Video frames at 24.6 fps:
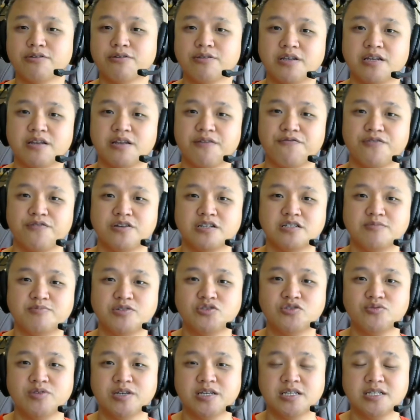the difference
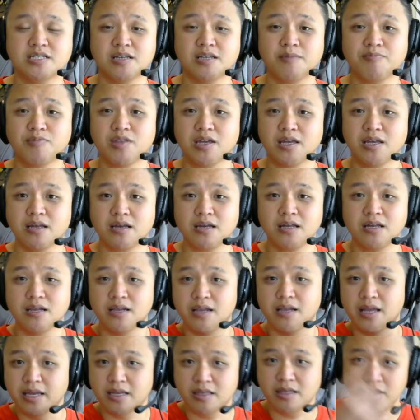between something
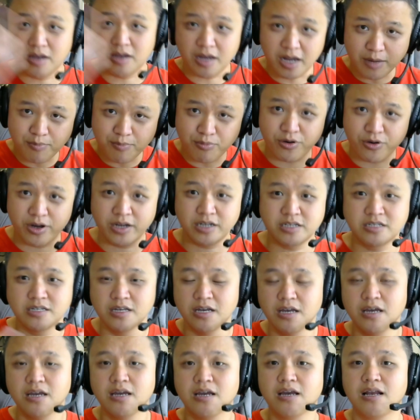like the HyperX
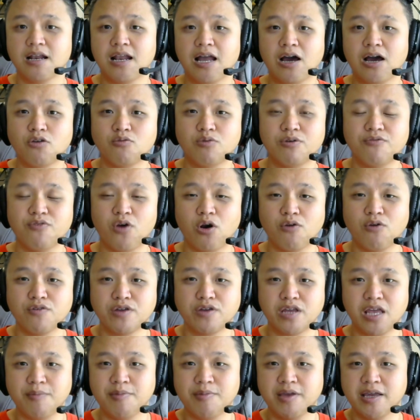Cloud Revolver
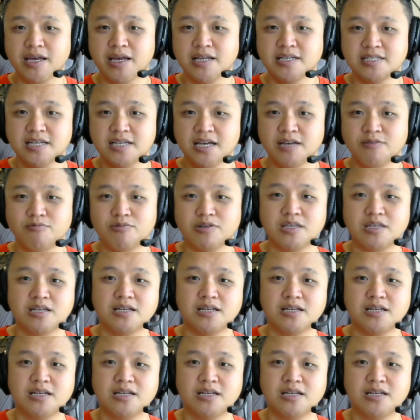gaming headset with a